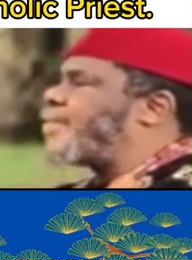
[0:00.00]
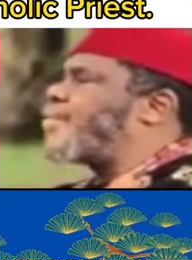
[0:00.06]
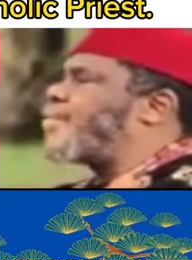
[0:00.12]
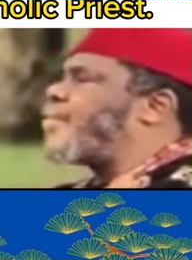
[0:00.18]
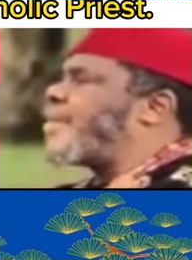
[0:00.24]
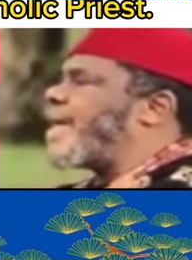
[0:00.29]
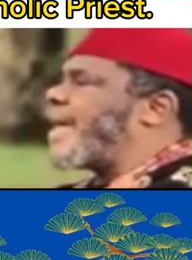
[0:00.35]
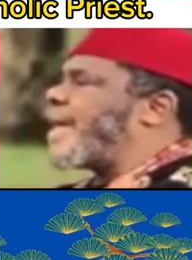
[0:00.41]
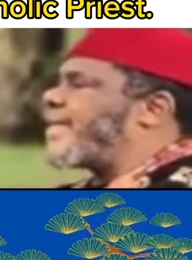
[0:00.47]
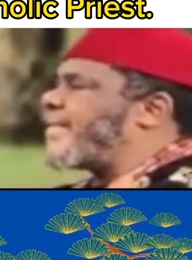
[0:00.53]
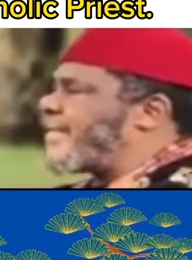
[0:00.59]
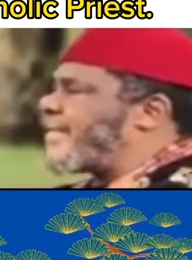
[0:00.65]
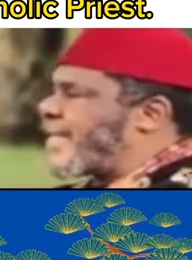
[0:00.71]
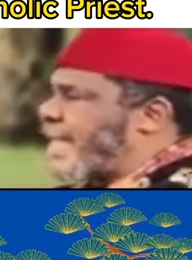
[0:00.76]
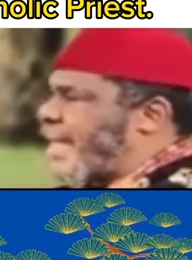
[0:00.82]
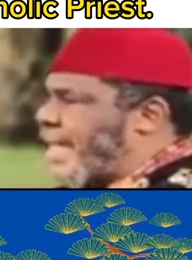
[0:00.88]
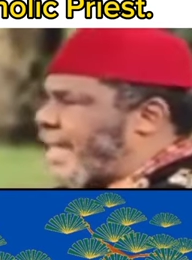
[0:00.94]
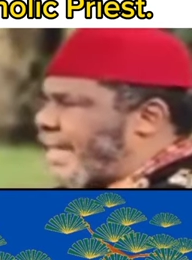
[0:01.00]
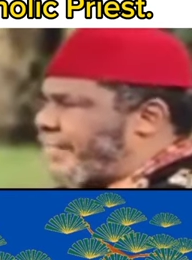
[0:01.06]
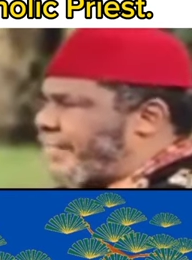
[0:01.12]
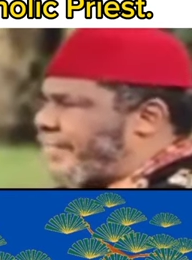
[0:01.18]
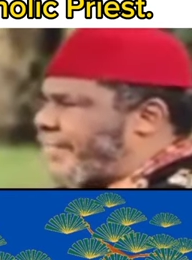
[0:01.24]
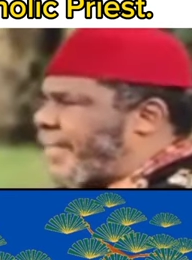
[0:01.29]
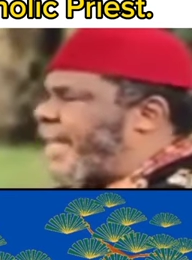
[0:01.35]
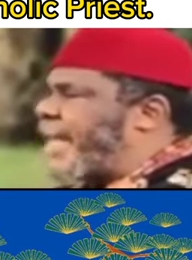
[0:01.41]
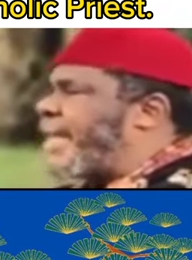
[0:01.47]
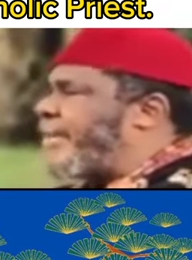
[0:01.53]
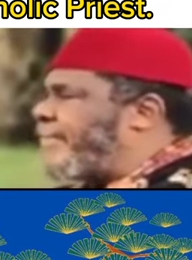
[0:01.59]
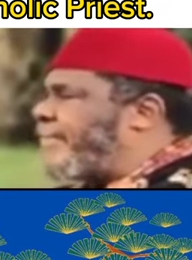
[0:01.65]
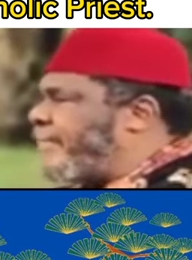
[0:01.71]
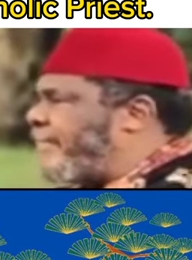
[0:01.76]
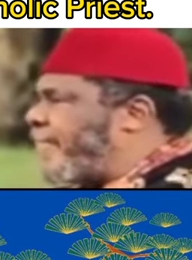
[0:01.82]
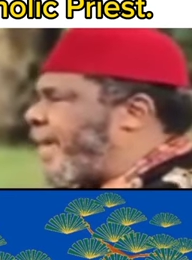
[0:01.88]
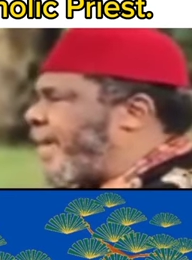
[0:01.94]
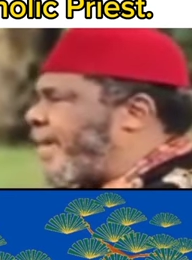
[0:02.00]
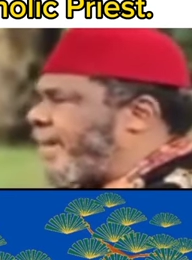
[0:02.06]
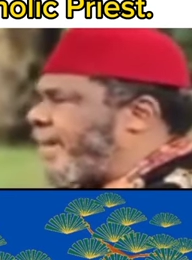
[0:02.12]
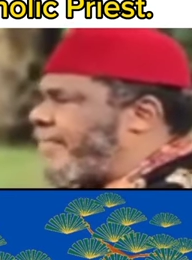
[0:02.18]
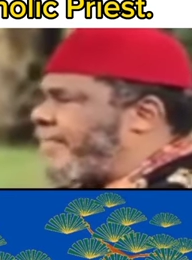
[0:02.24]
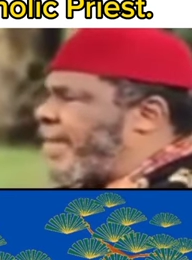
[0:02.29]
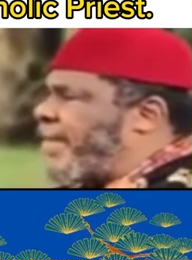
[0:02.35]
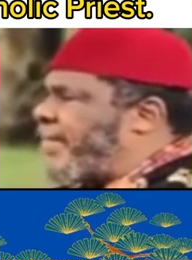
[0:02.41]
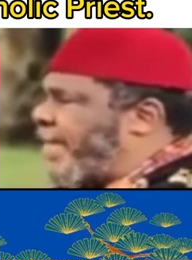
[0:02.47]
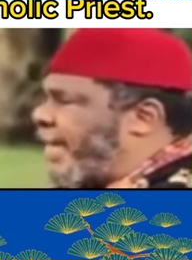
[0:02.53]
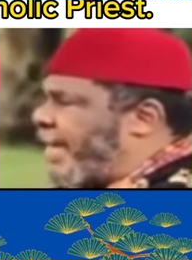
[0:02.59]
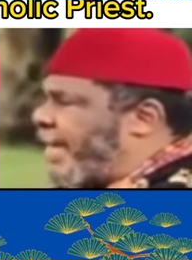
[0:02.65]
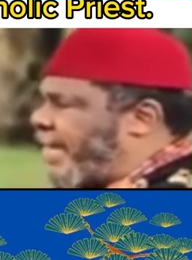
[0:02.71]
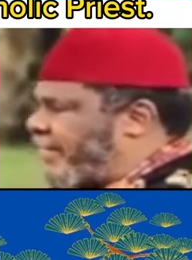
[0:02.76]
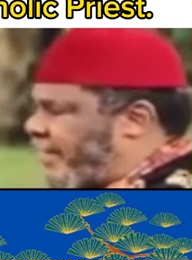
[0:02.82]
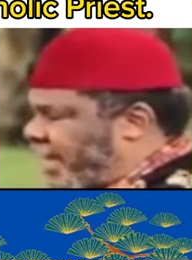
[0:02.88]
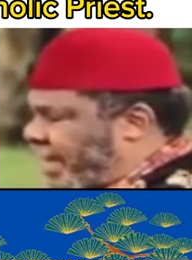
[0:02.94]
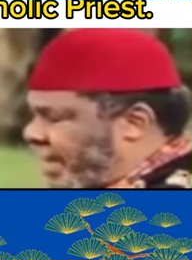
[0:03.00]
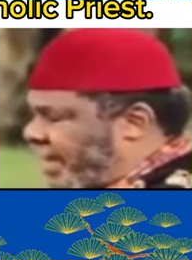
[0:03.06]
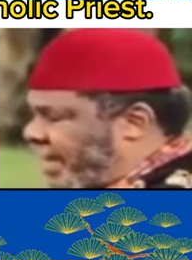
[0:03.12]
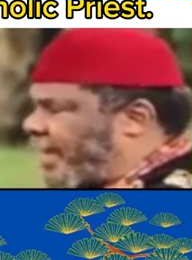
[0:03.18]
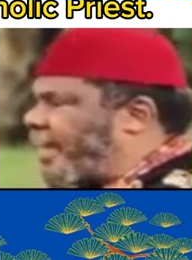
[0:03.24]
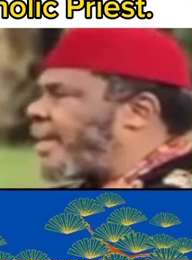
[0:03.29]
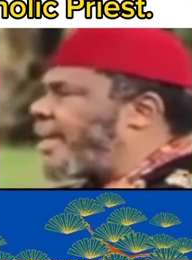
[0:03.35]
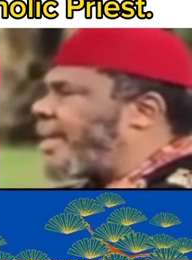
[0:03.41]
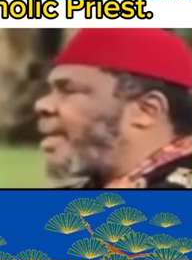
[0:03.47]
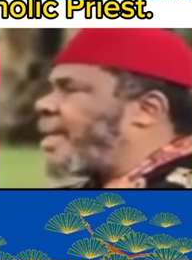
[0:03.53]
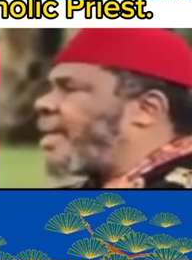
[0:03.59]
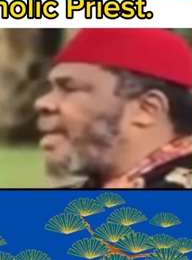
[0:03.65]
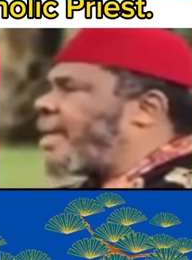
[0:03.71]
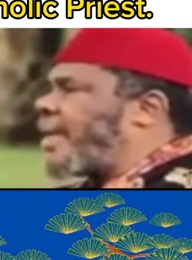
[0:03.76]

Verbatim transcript: in two days' time, very, very heavily,